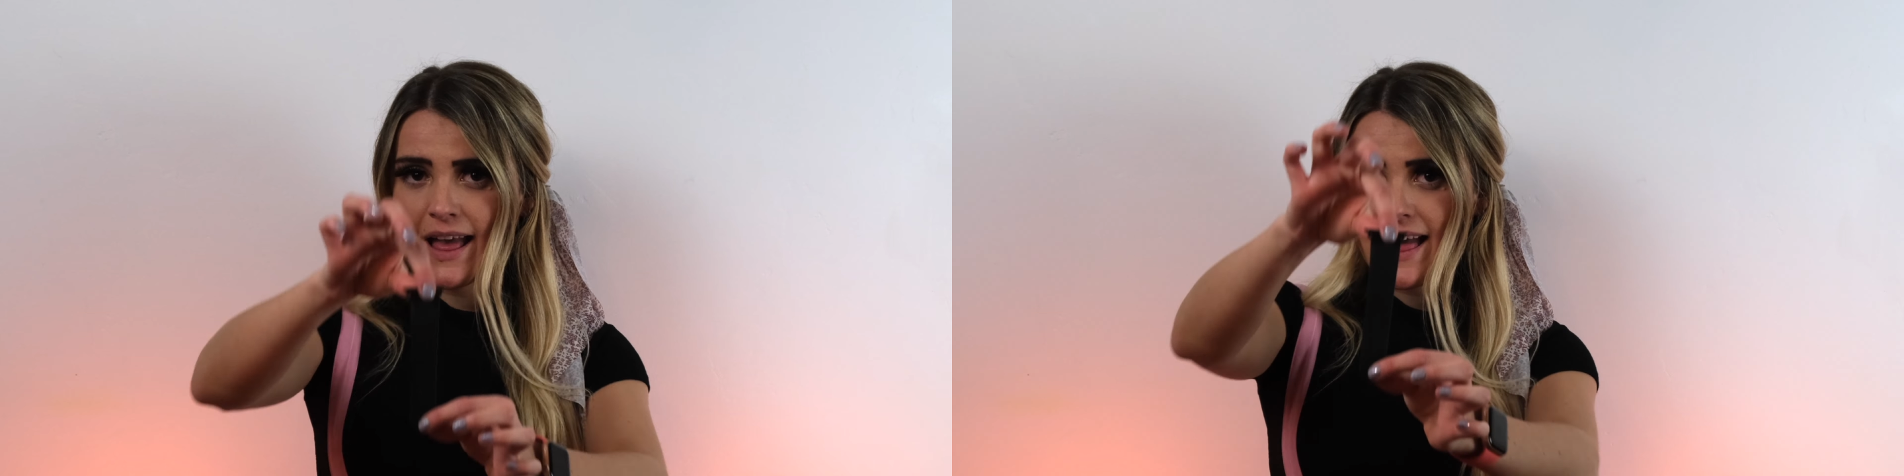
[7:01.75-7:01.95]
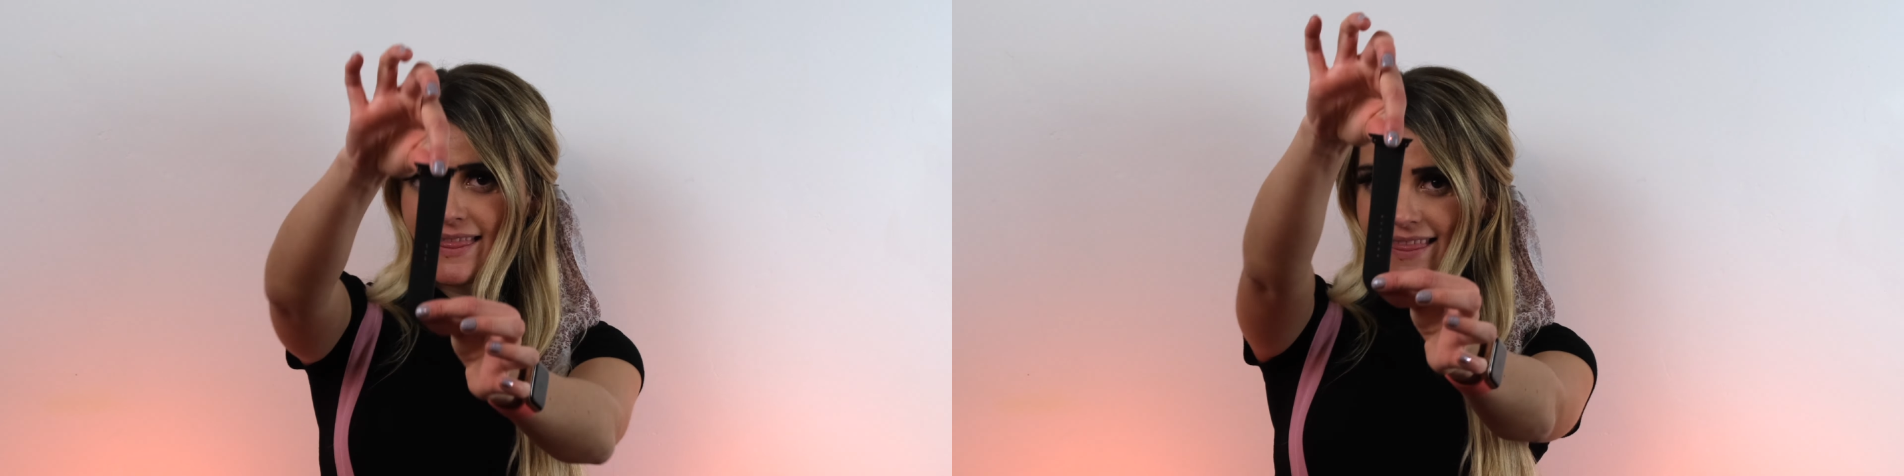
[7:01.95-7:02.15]

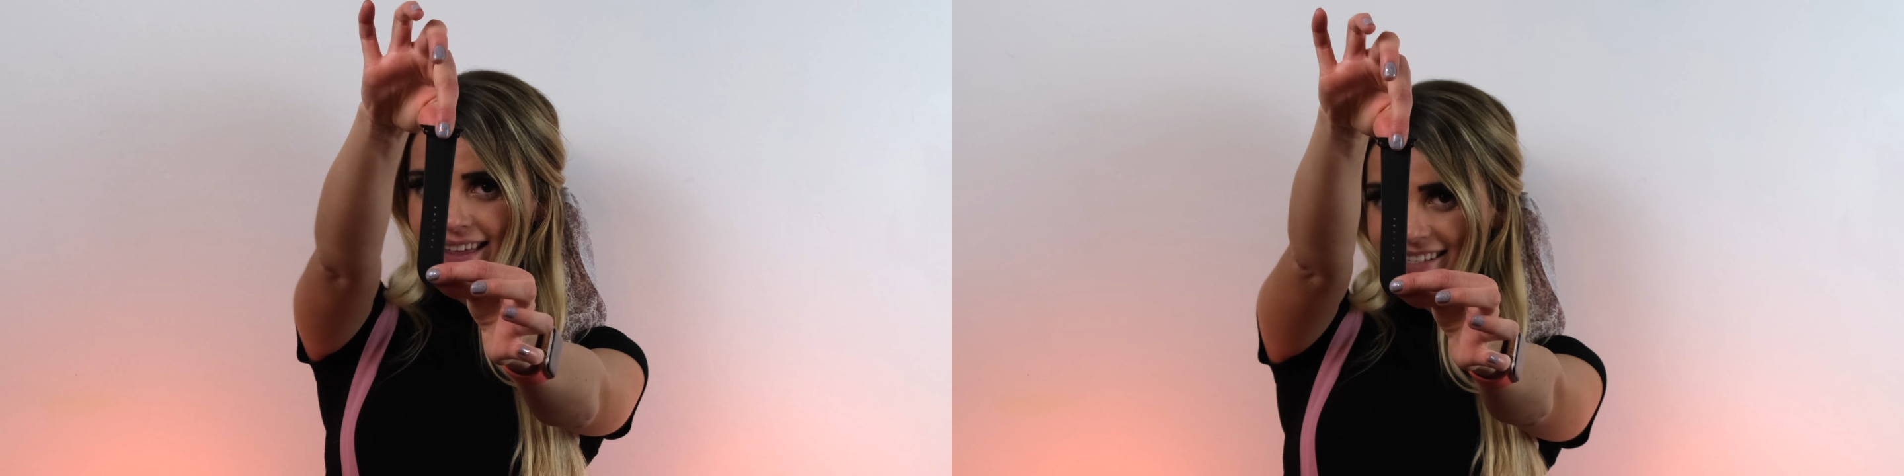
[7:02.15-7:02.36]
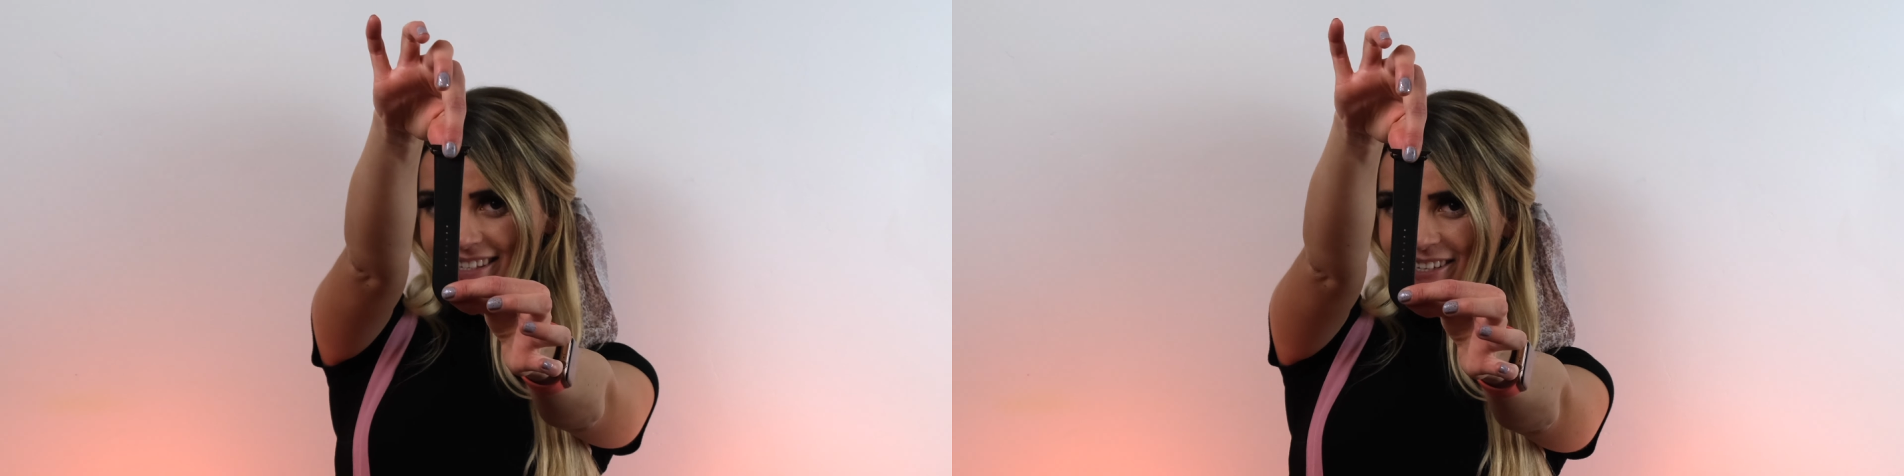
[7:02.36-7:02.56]

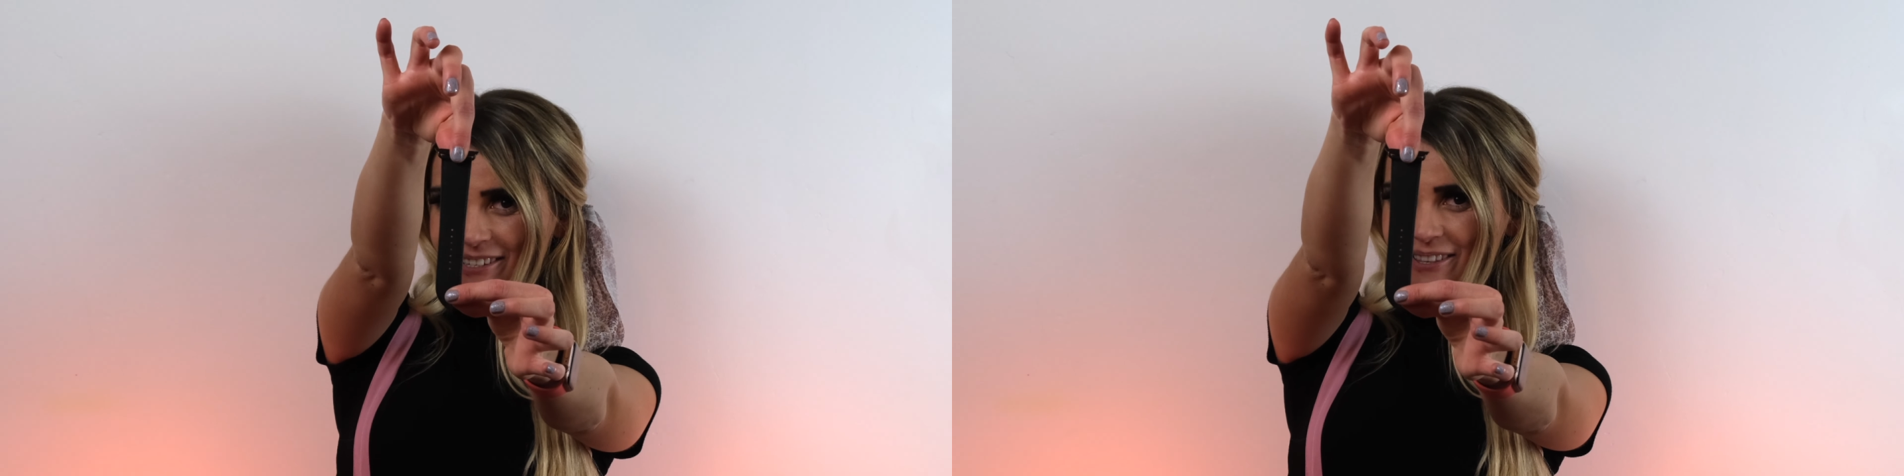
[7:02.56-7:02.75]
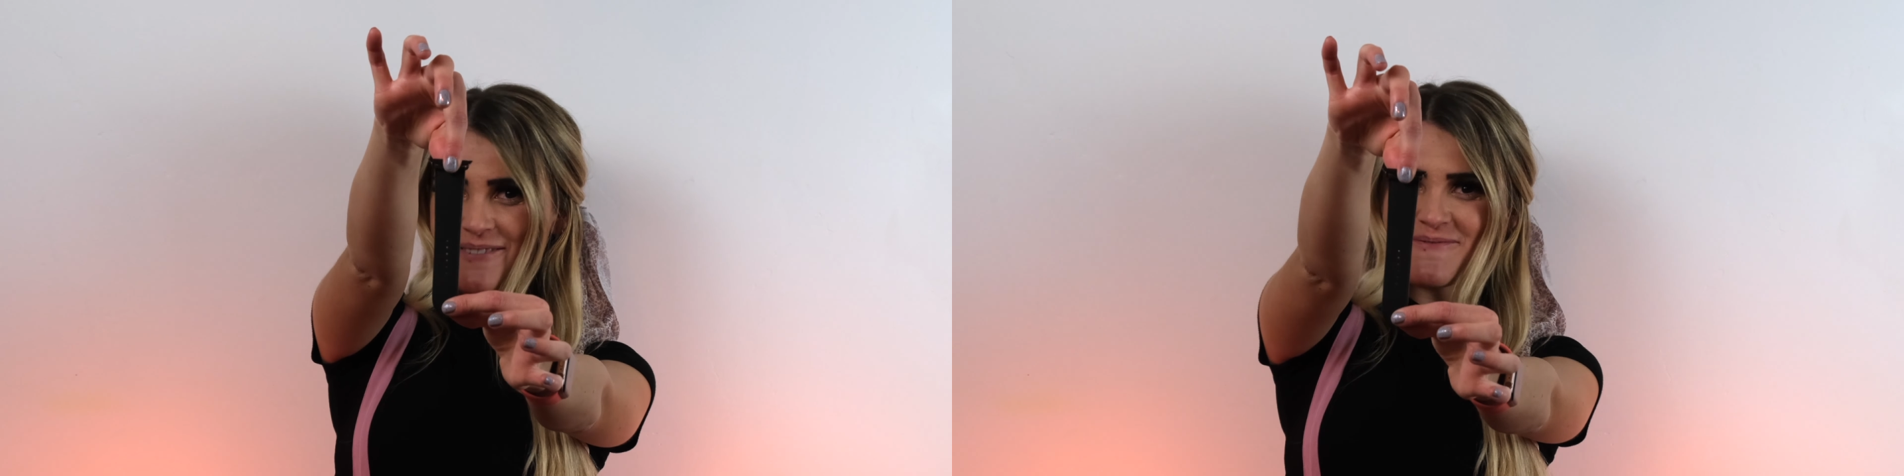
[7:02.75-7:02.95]
This
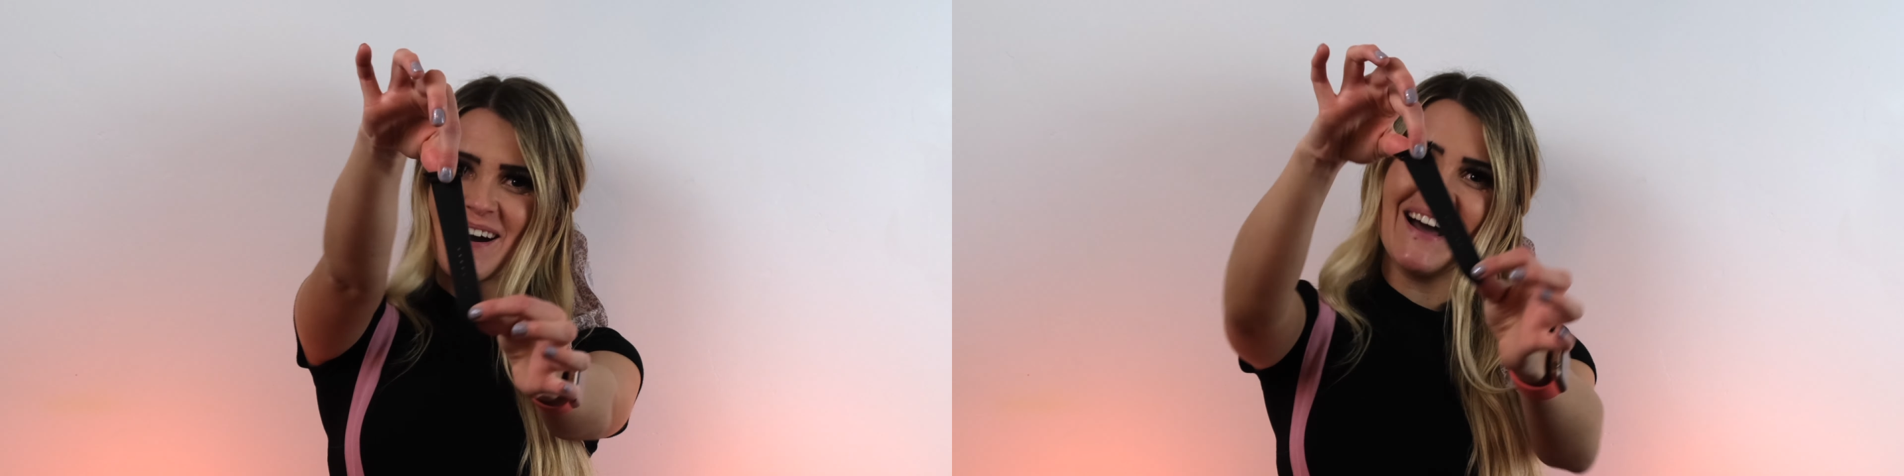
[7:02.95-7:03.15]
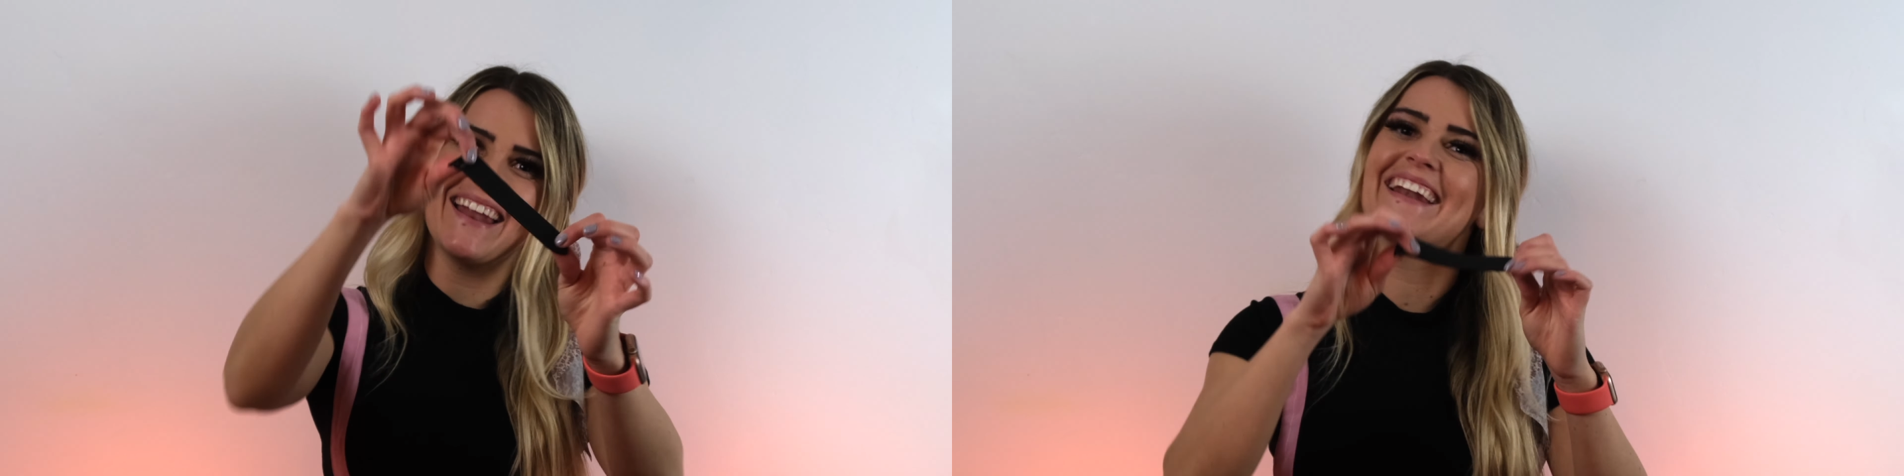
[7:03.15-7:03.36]
is the
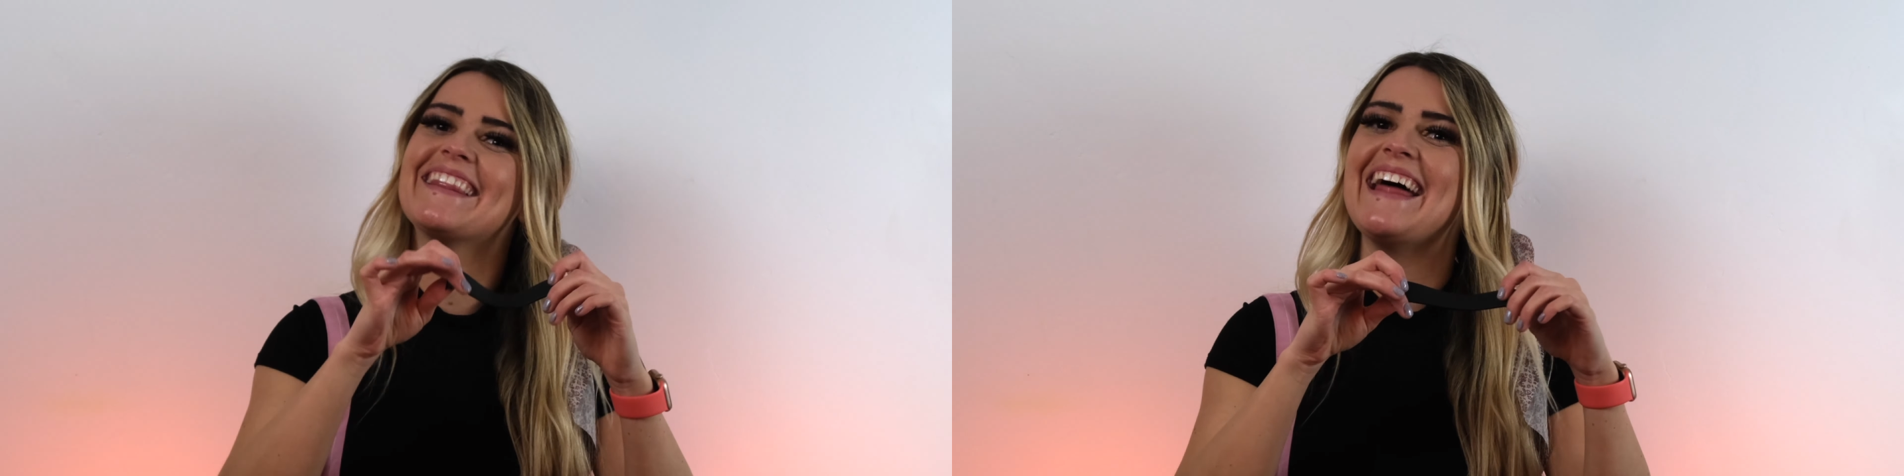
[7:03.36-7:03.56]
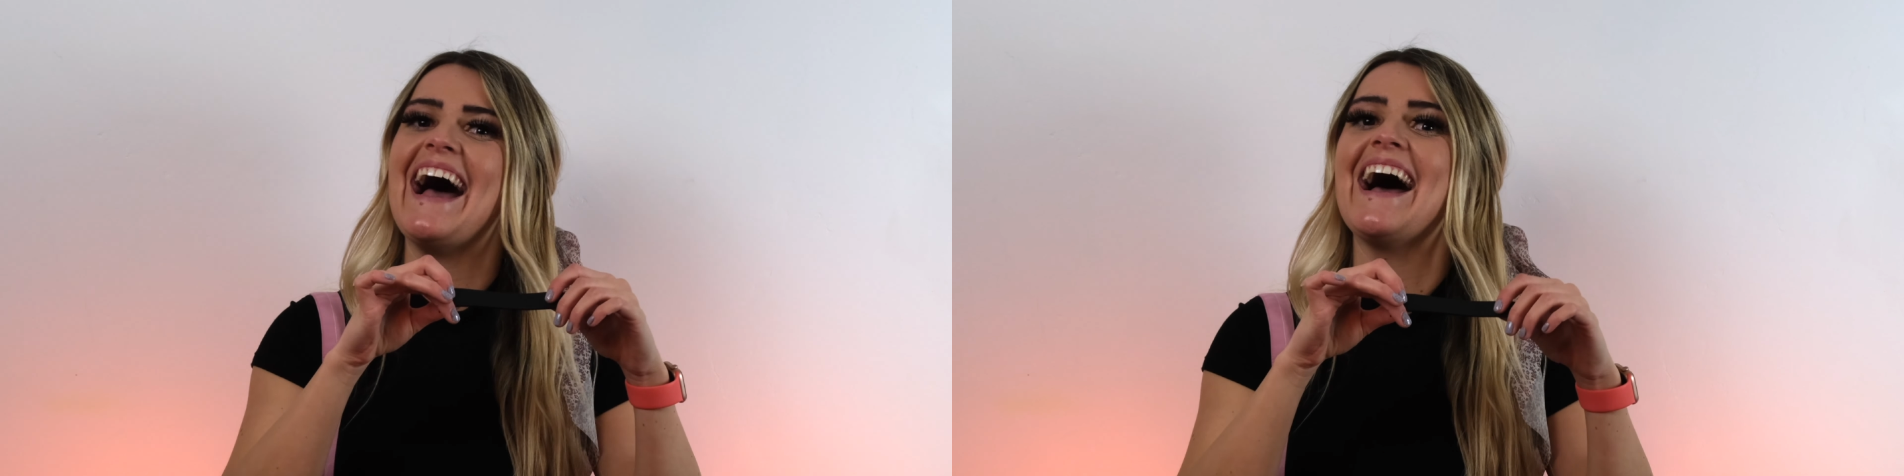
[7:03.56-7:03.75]
one
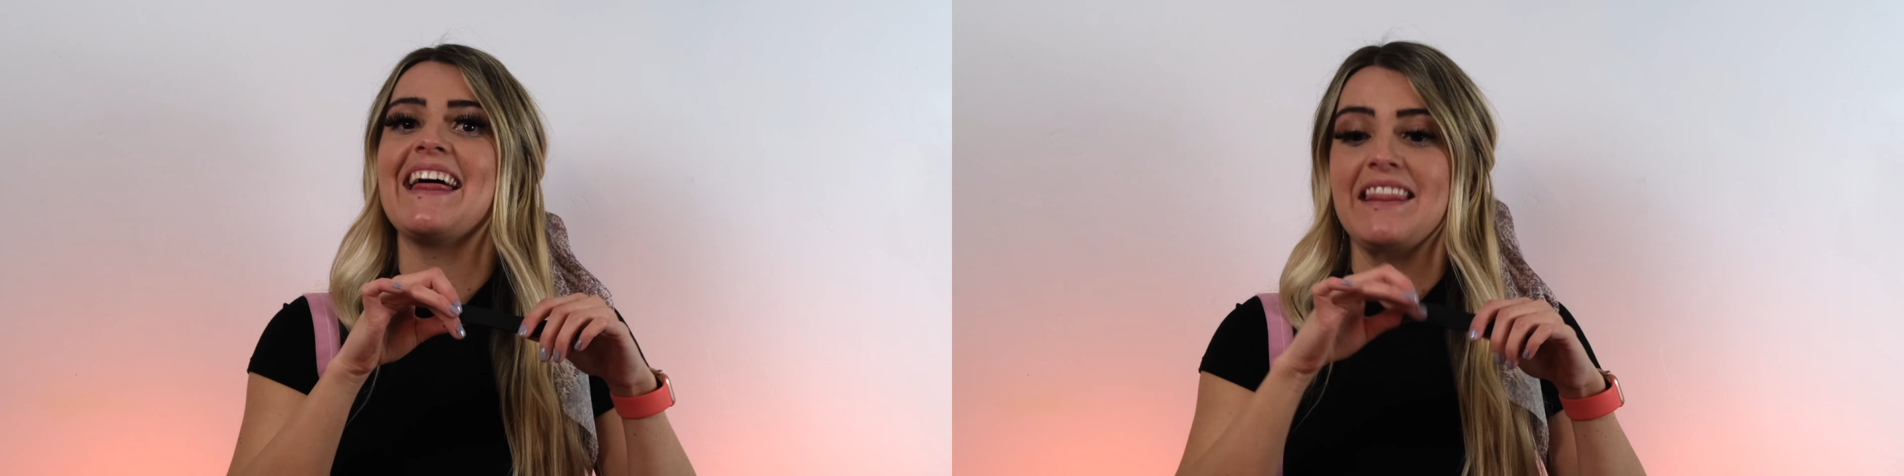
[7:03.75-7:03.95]
that